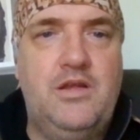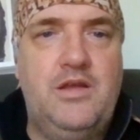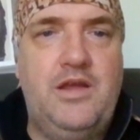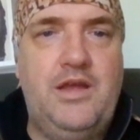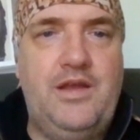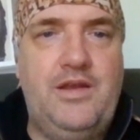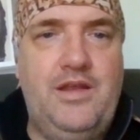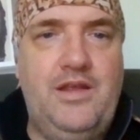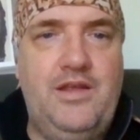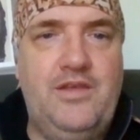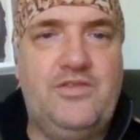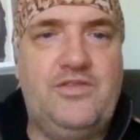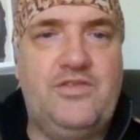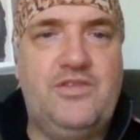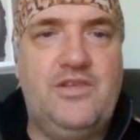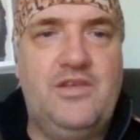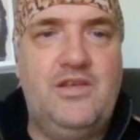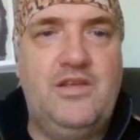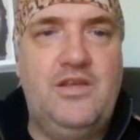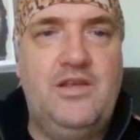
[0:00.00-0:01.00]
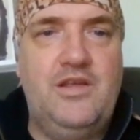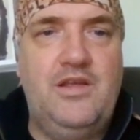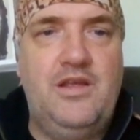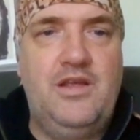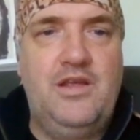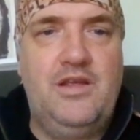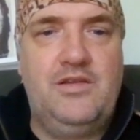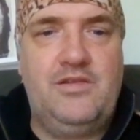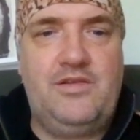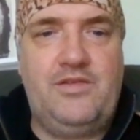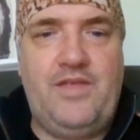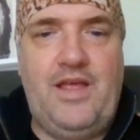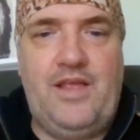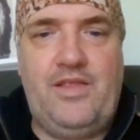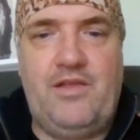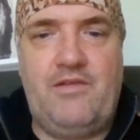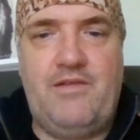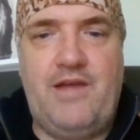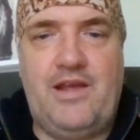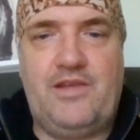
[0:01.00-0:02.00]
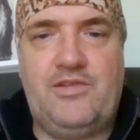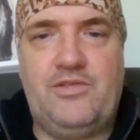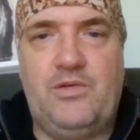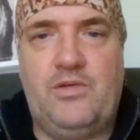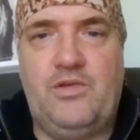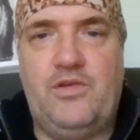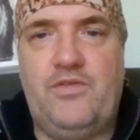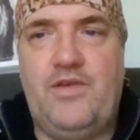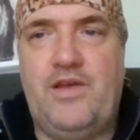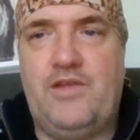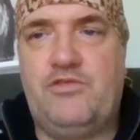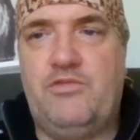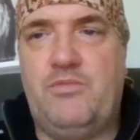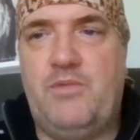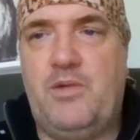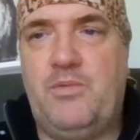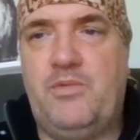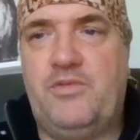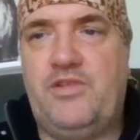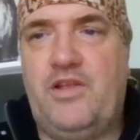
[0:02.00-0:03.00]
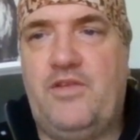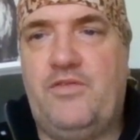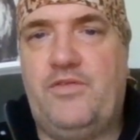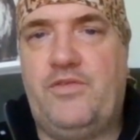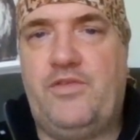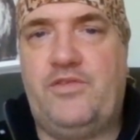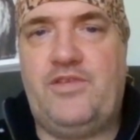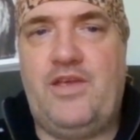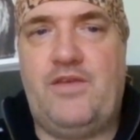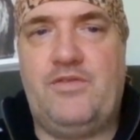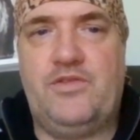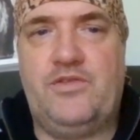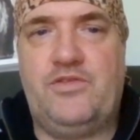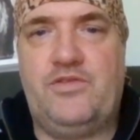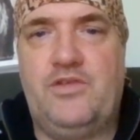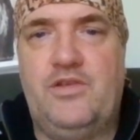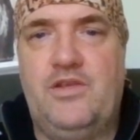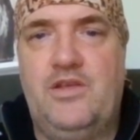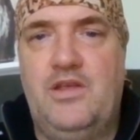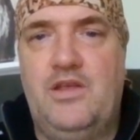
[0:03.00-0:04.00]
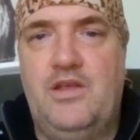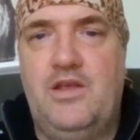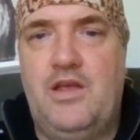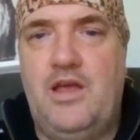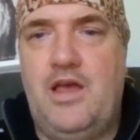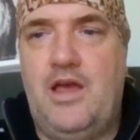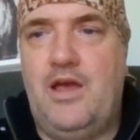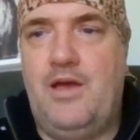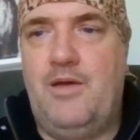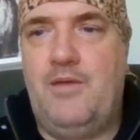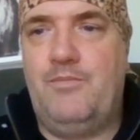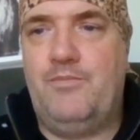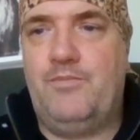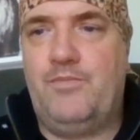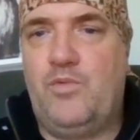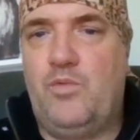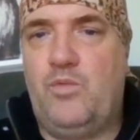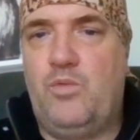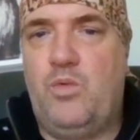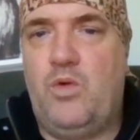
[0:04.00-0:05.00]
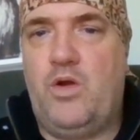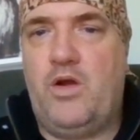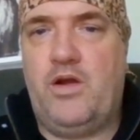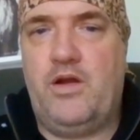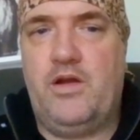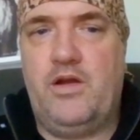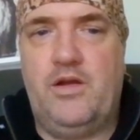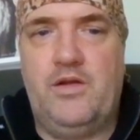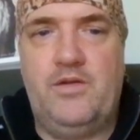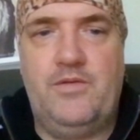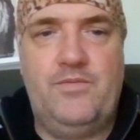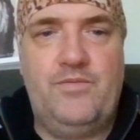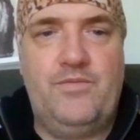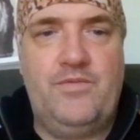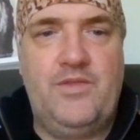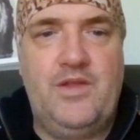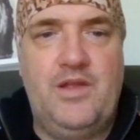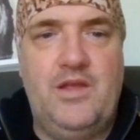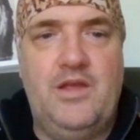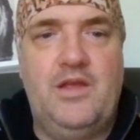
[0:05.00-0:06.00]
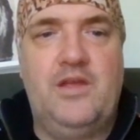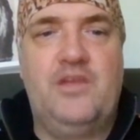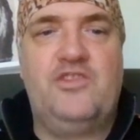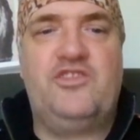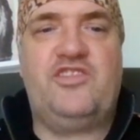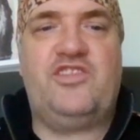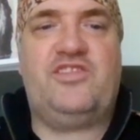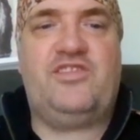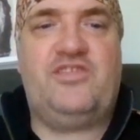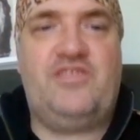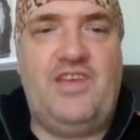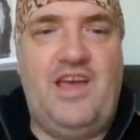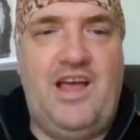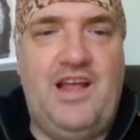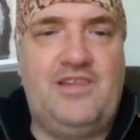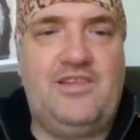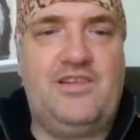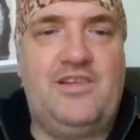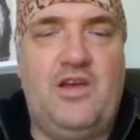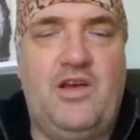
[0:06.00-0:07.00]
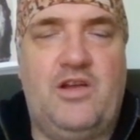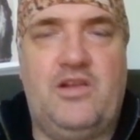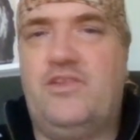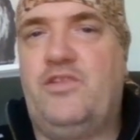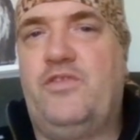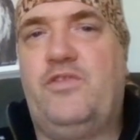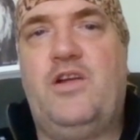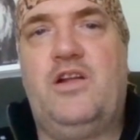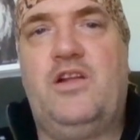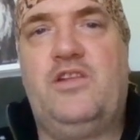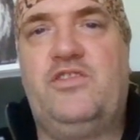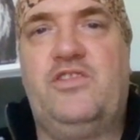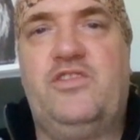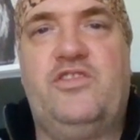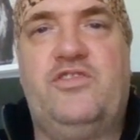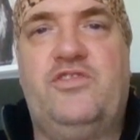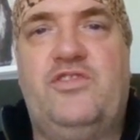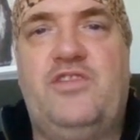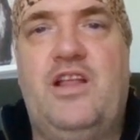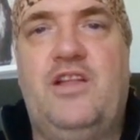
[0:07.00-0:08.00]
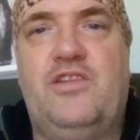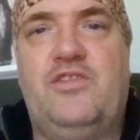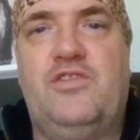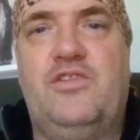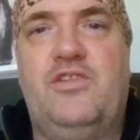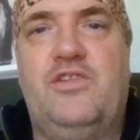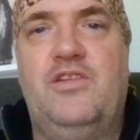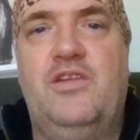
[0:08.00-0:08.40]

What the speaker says: It is. It's exactly that rack. So I could have had to remind myself that the sevens were Gestalt and Guttles. I forgot to Gestalt.